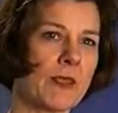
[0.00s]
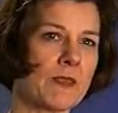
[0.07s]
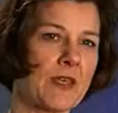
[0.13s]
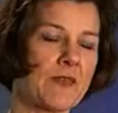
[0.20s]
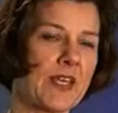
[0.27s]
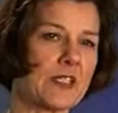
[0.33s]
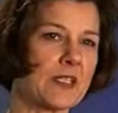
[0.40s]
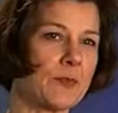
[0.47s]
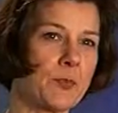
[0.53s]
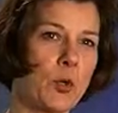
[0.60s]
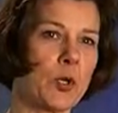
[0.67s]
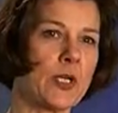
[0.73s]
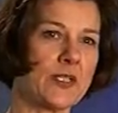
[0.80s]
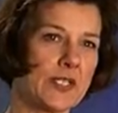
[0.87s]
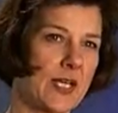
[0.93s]
that they
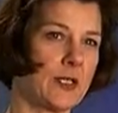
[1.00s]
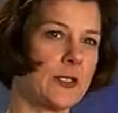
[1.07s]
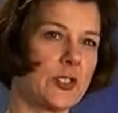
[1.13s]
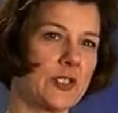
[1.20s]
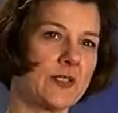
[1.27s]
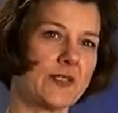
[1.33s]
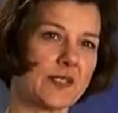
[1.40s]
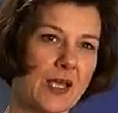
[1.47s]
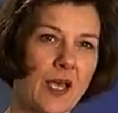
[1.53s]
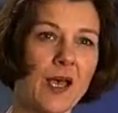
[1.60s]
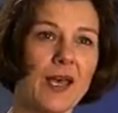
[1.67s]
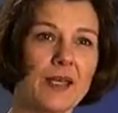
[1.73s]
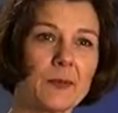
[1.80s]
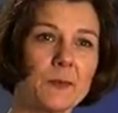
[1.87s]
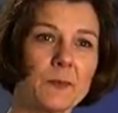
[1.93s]
support intelligent
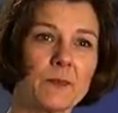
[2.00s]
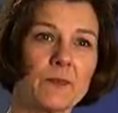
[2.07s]
design,